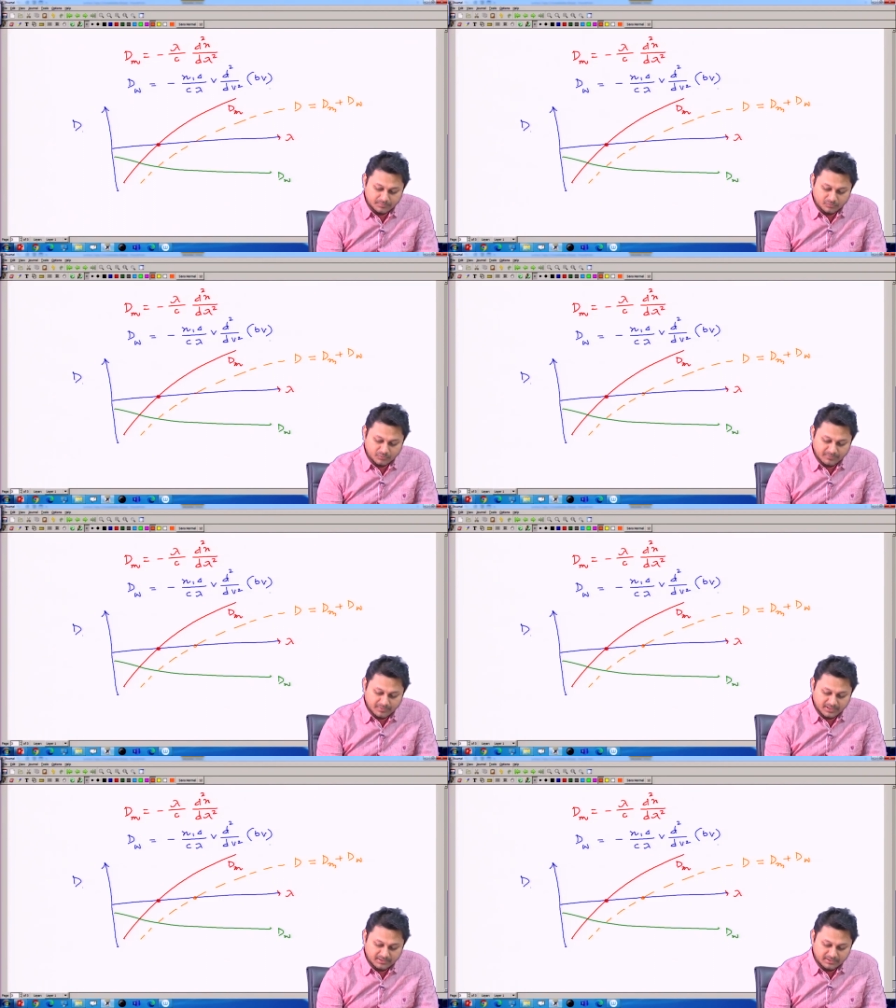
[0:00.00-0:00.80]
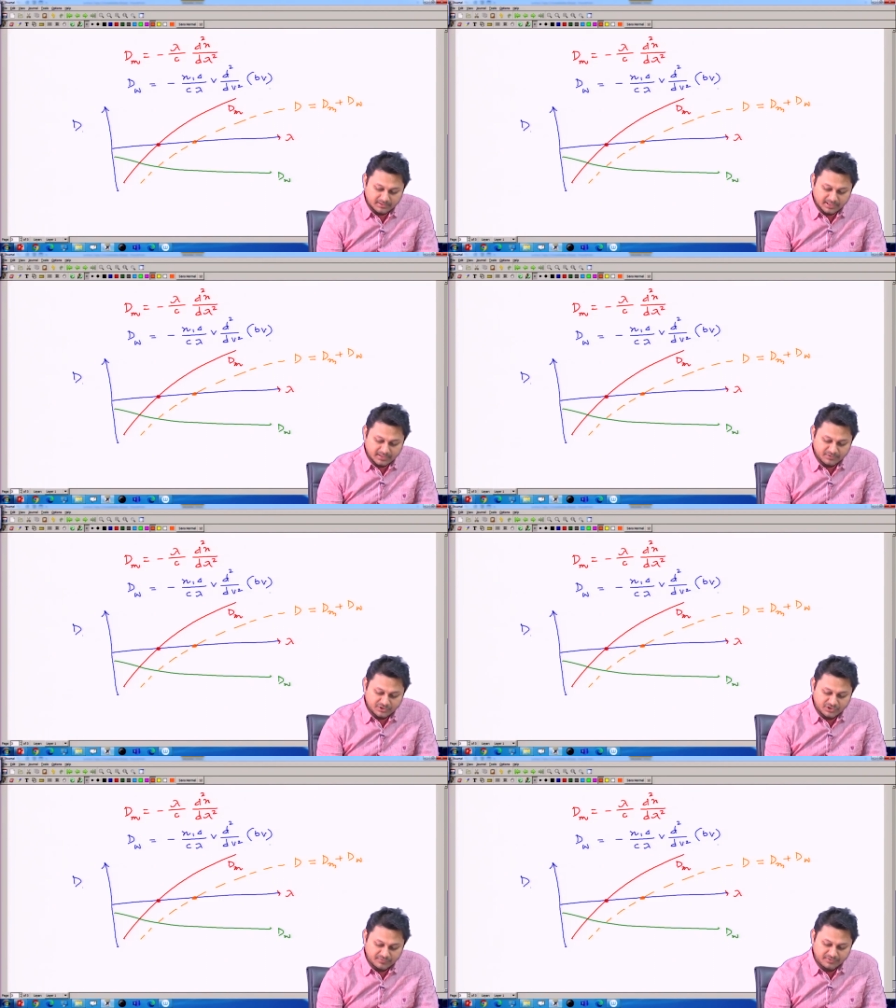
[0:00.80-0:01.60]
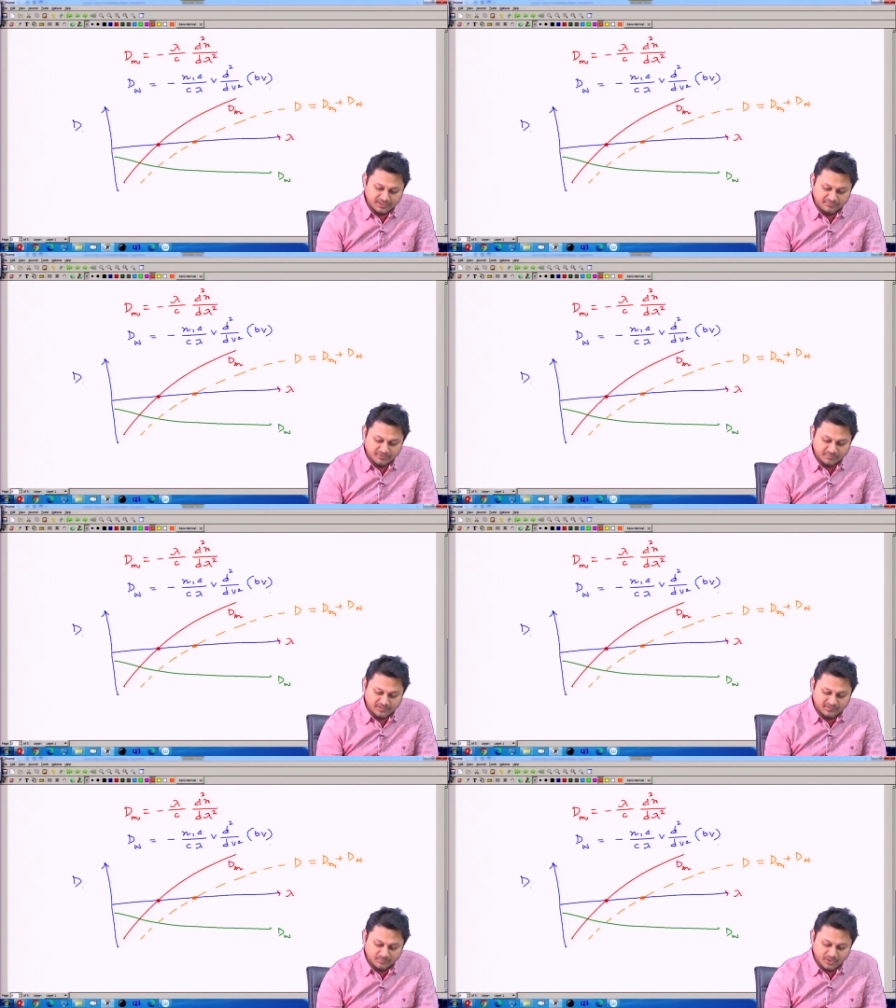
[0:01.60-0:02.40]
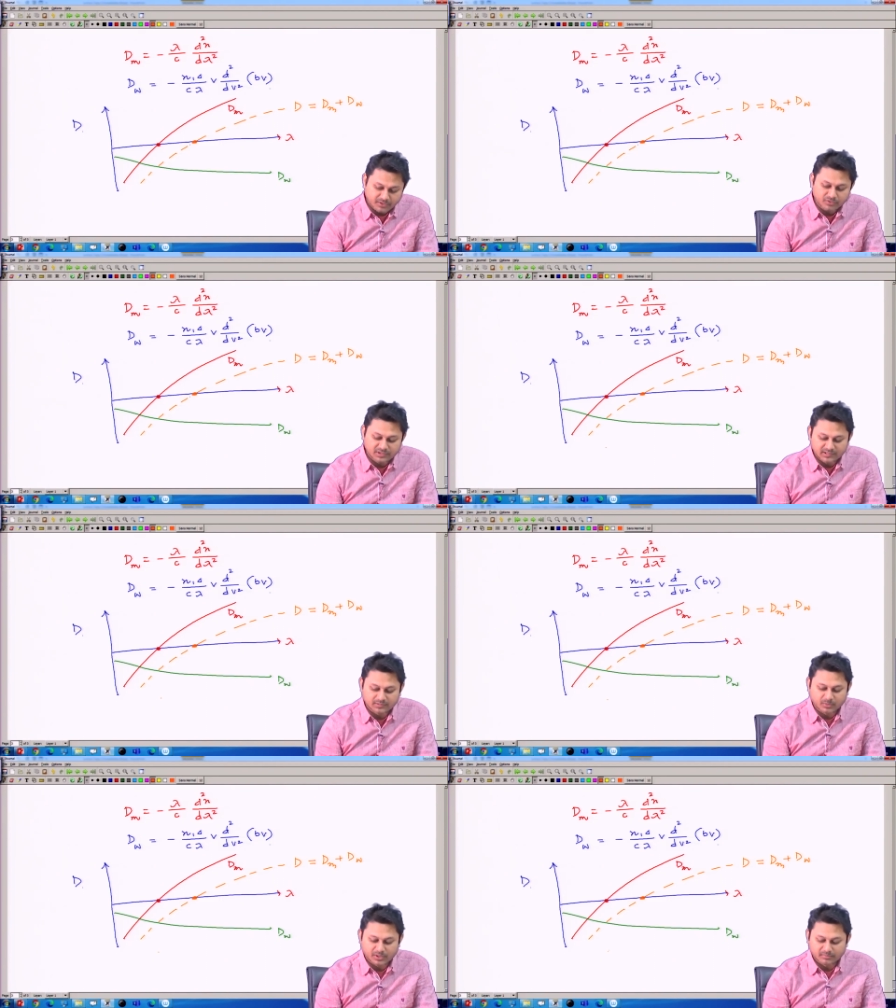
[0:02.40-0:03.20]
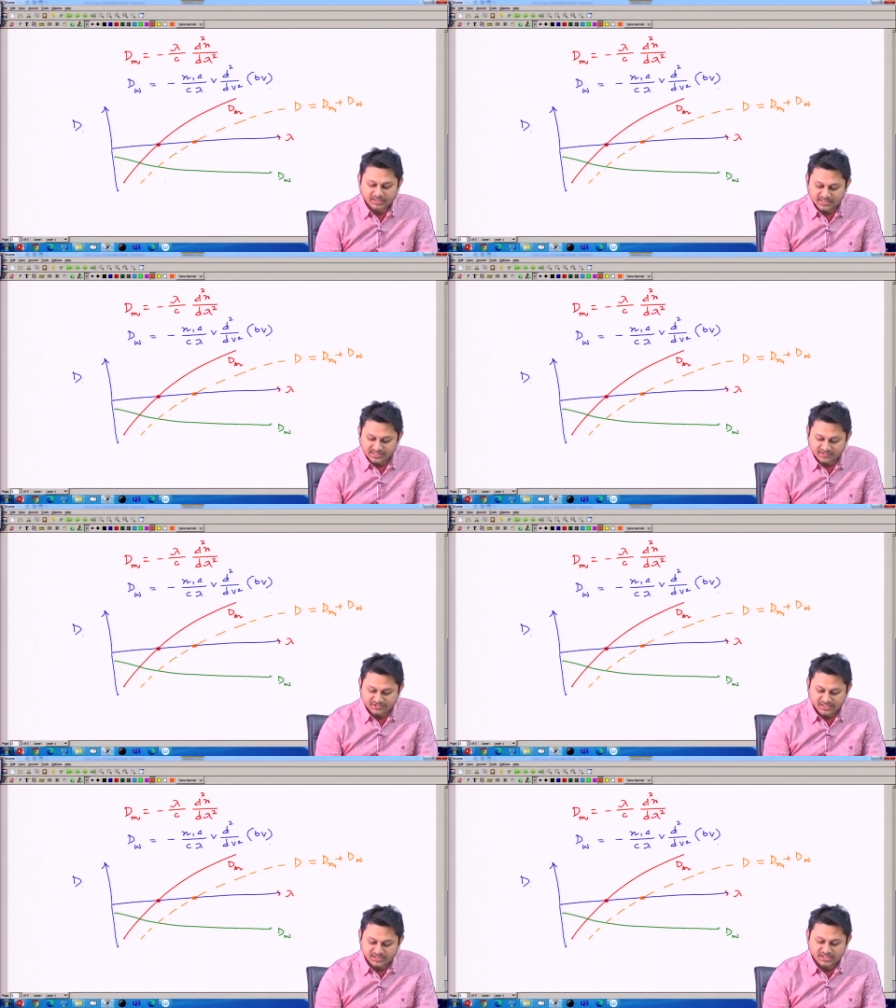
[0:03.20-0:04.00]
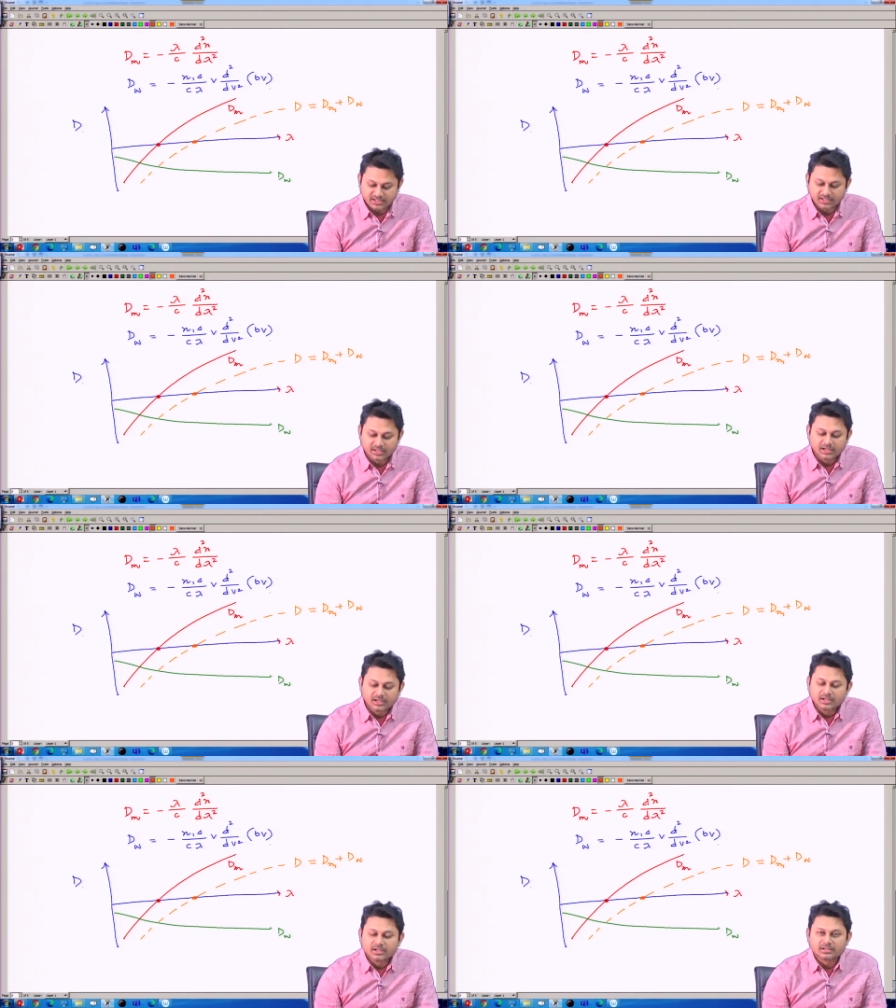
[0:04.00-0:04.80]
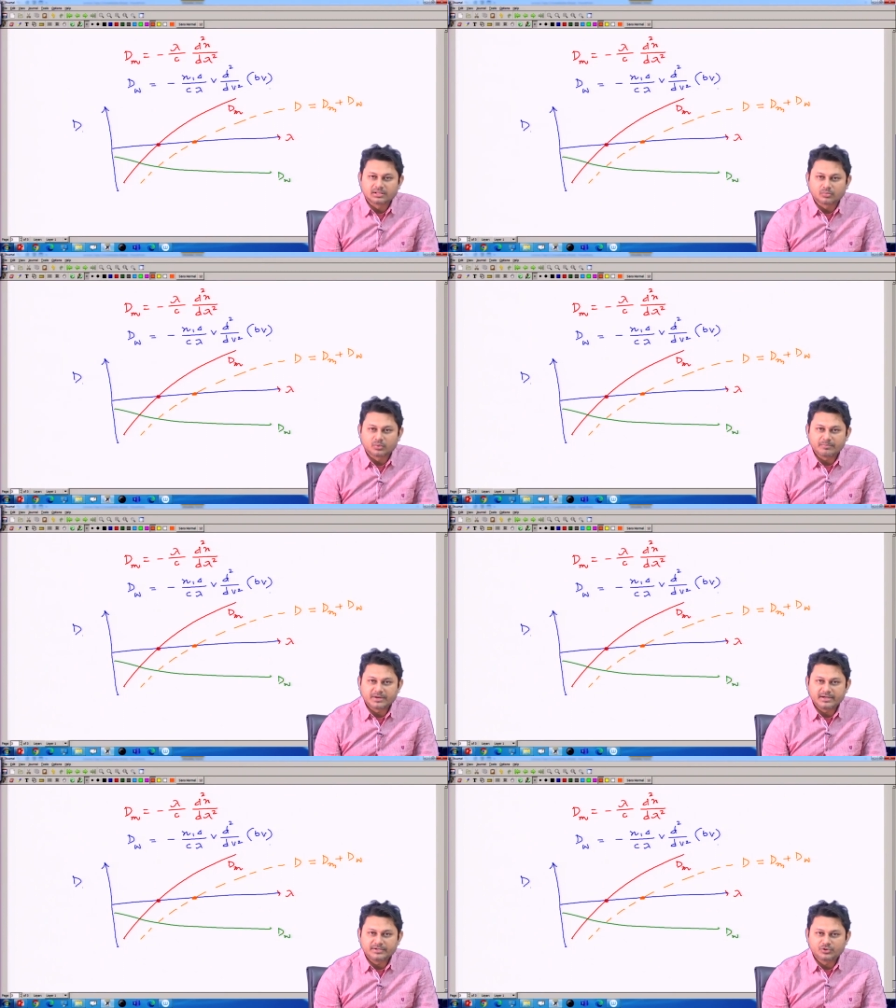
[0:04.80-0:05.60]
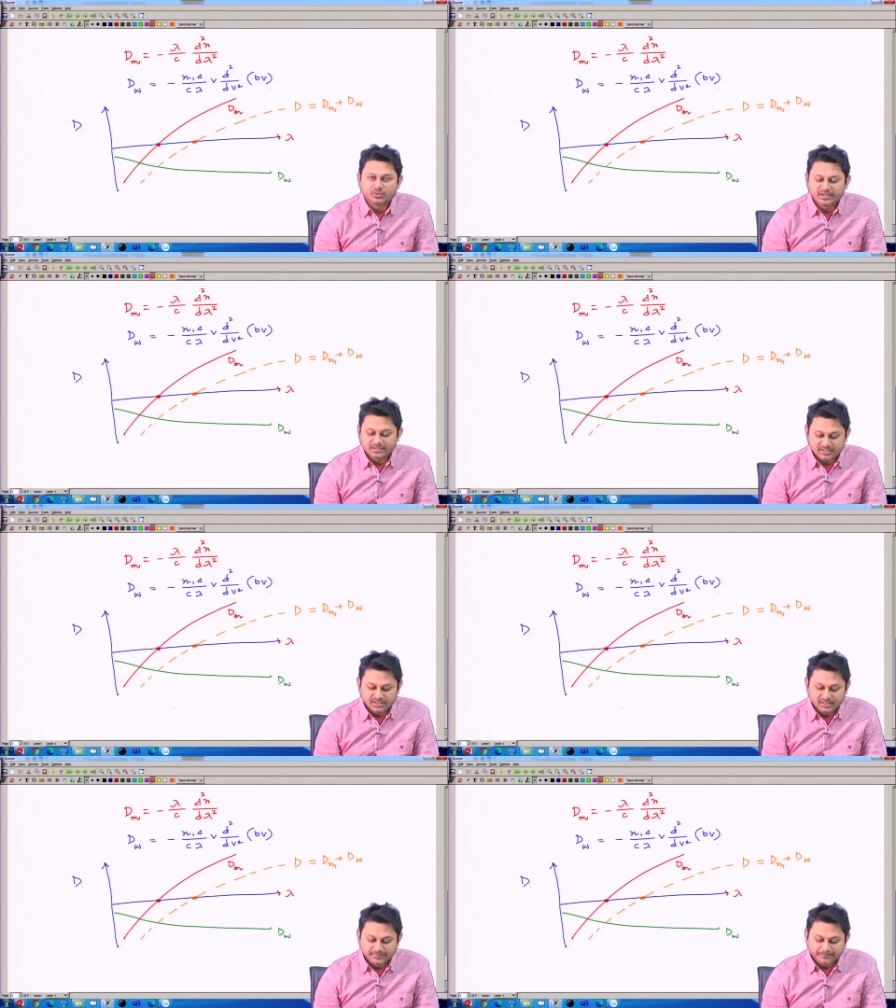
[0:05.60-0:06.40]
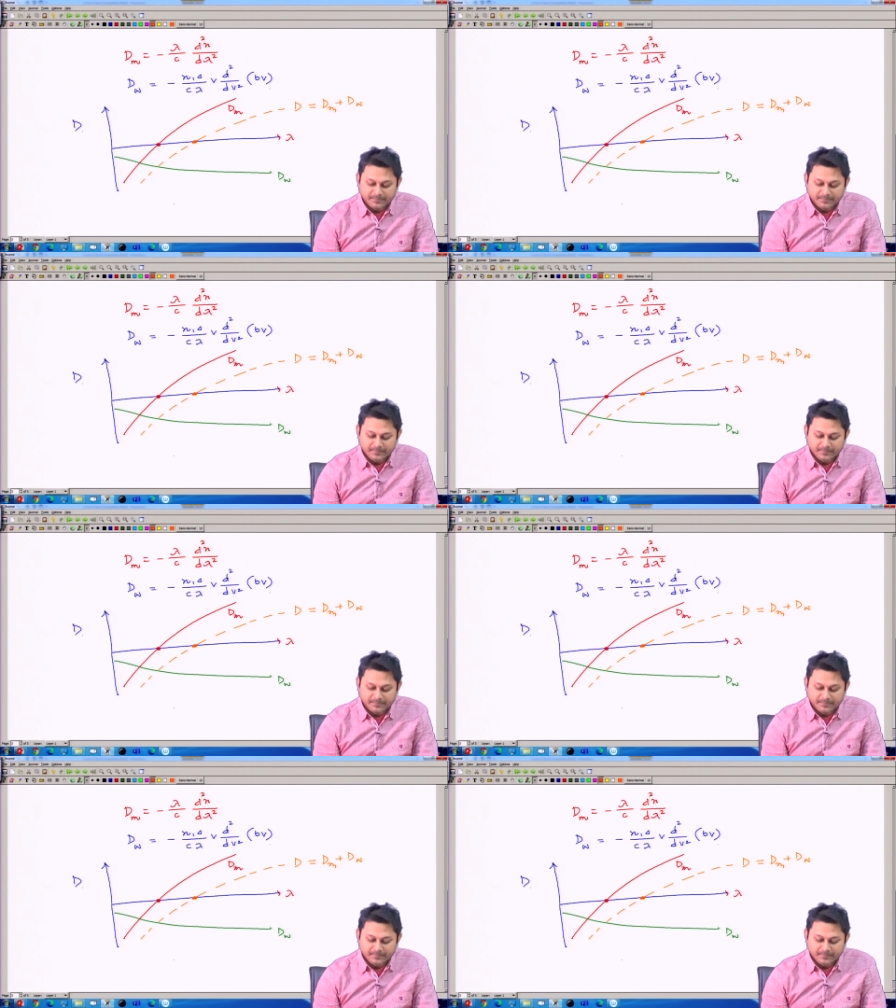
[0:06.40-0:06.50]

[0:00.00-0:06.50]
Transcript: wavelength can be shifted from this point to this point by just changing the waveguide geometry